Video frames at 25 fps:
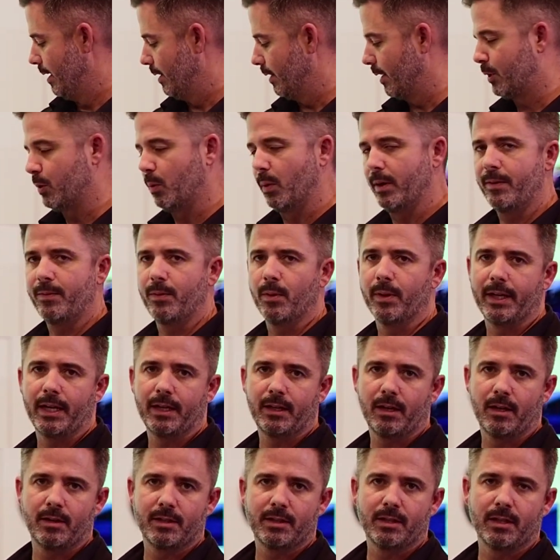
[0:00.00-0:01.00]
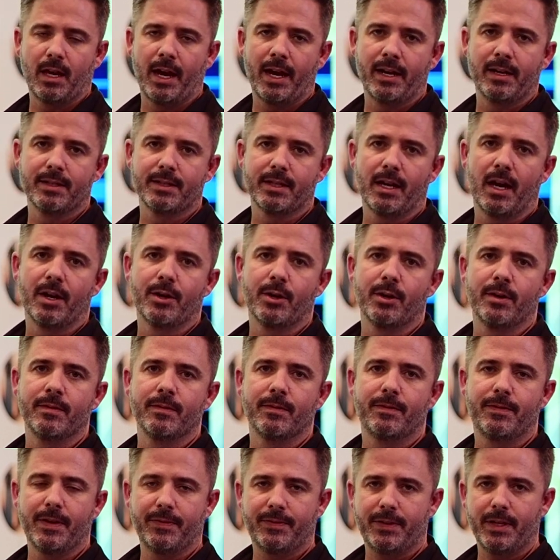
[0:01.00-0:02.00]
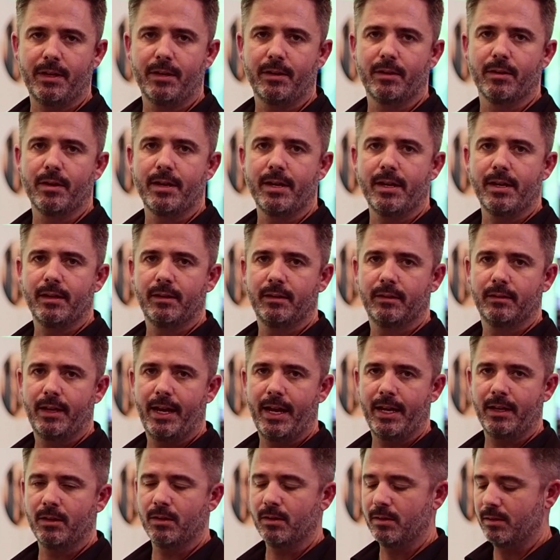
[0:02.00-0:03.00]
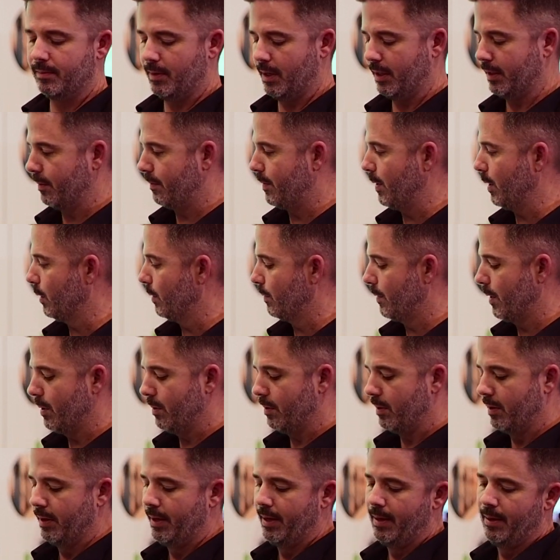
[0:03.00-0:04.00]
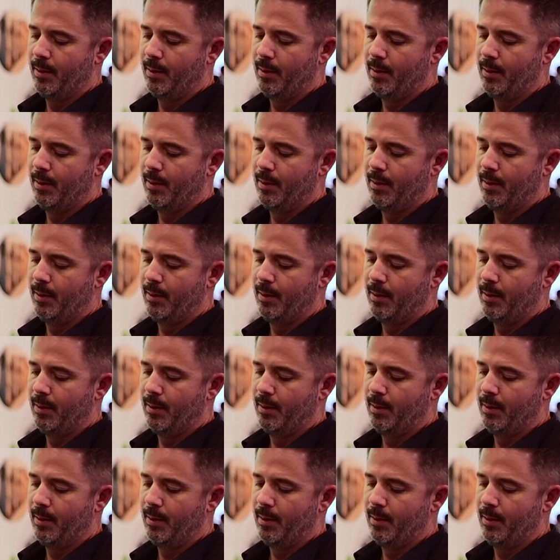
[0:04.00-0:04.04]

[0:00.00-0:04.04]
the 24 gigahertz line is a 150 degree angle on the field of view,